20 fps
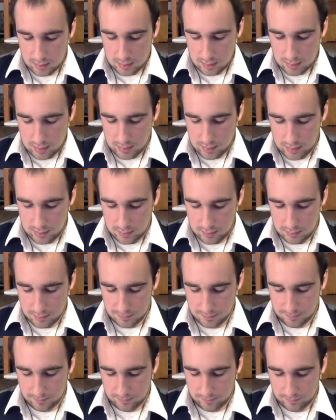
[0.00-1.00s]

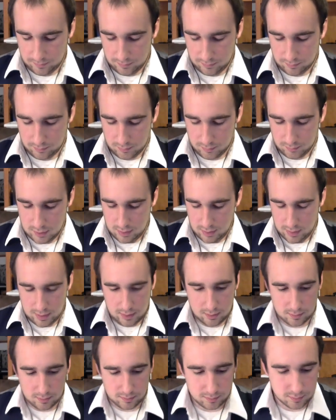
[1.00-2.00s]

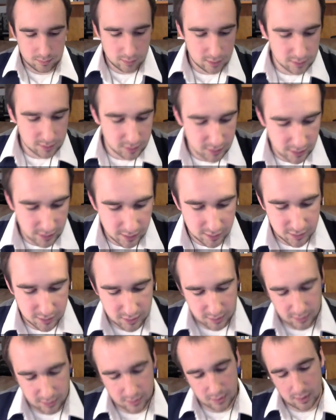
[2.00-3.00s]
Yeah. Let's see.
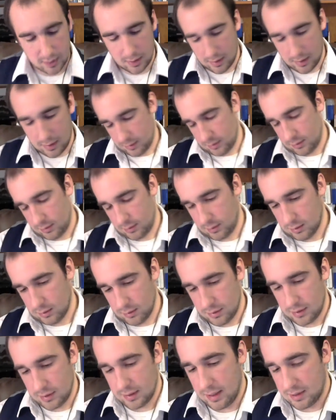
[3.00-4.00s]
She's got
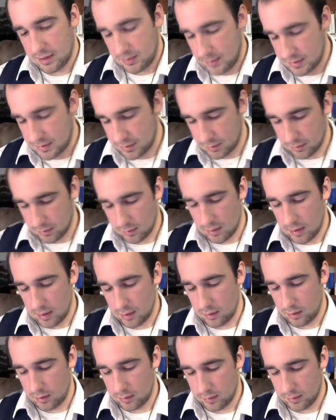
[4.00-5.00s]
a special
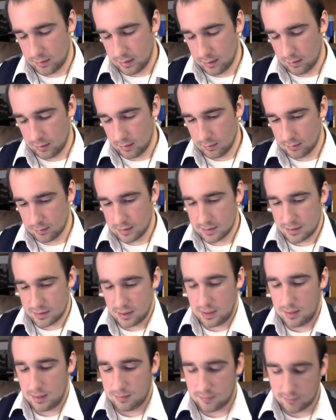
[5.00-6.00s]
on her thing that
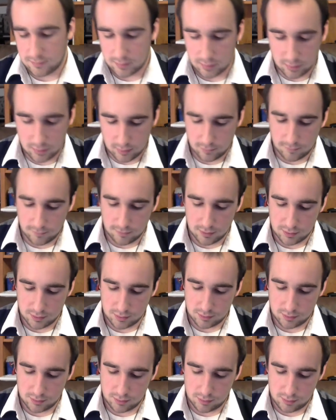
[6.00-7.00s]
she keeps for her
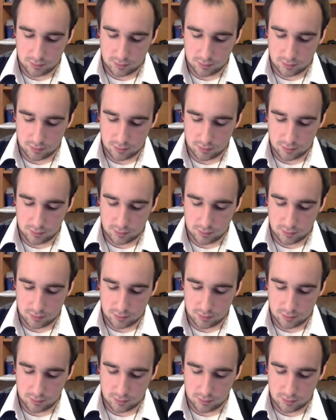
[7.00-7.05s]
first